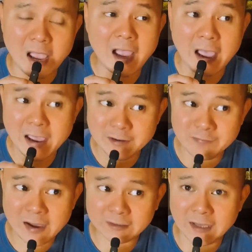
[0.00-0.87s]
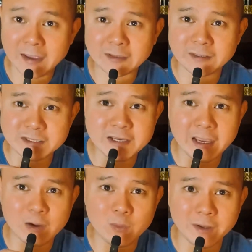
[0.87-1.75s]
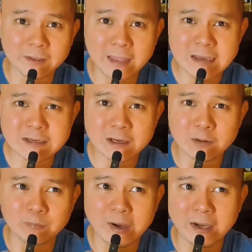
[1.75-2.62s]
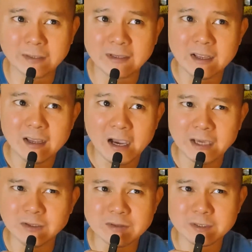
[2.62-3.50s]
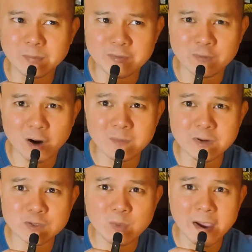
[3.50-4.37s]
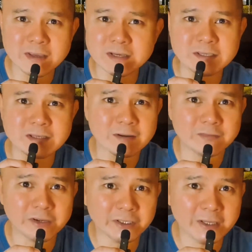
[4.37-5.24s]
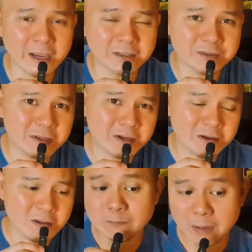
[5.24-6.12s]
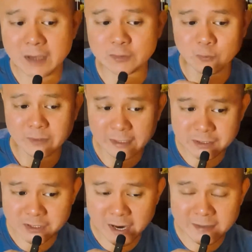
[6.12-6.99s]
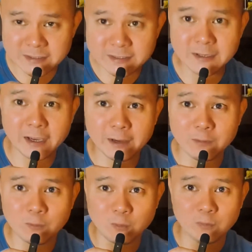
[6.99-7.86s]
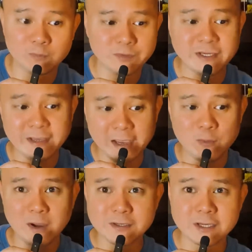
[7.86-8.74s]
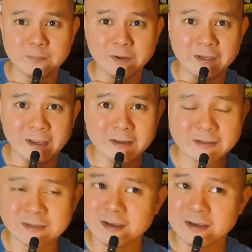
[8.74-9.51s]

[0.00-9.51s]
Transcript: I in fact like the CK1 Classic, but I know that performance-wise it's never really anything. But when I tried CK1 Summer Daze,